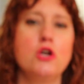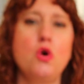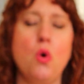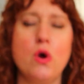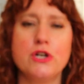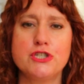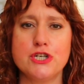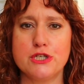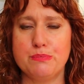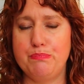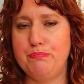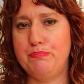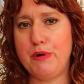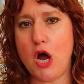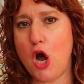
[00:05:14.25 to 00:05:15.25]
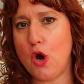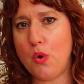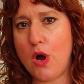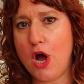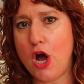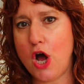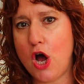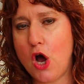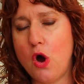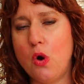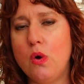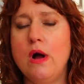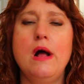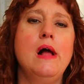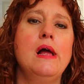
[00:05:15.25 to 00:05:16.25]
Gorgeous
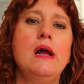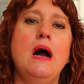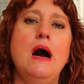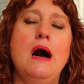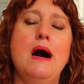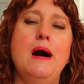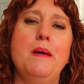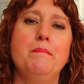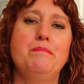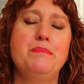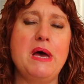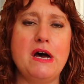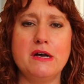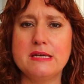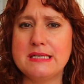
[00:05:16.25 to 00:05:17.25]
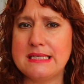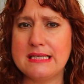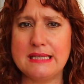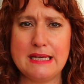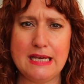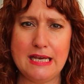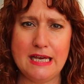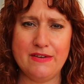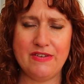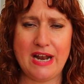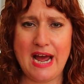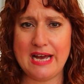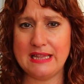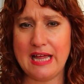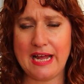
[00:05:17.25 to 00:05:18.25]
boho, um, bell sleeve. It
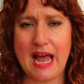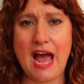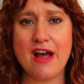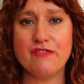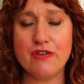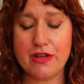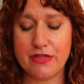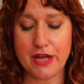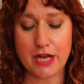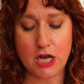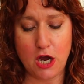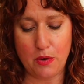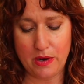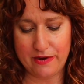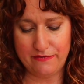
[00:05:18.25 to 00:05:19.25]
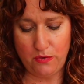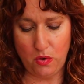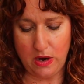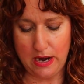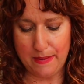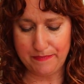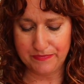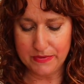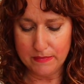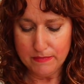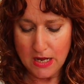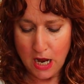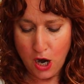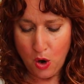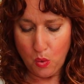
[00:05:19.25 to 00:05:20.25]
had like everything going for it.
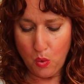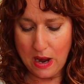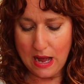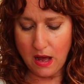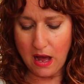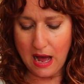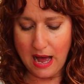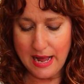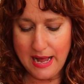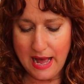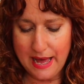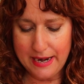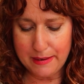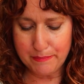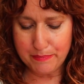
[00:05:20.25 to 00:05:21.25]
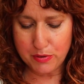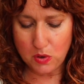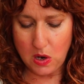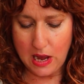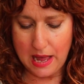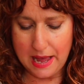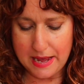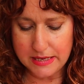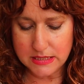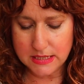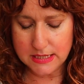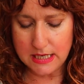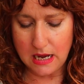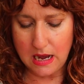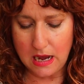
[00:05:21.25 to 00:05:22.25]
Well, I had it
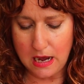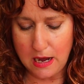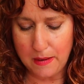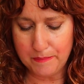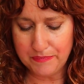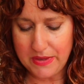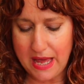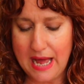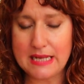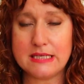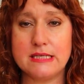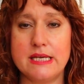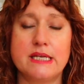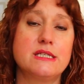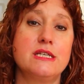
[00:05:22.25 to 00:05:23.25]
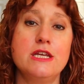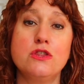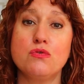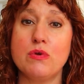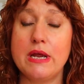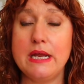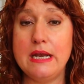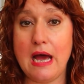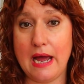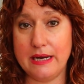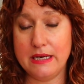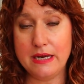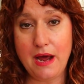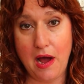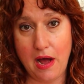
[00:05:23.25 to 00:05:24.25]
priced um, at
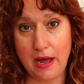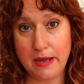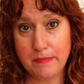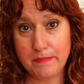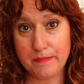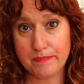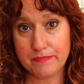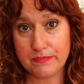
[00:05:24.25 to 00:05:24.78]
$63.99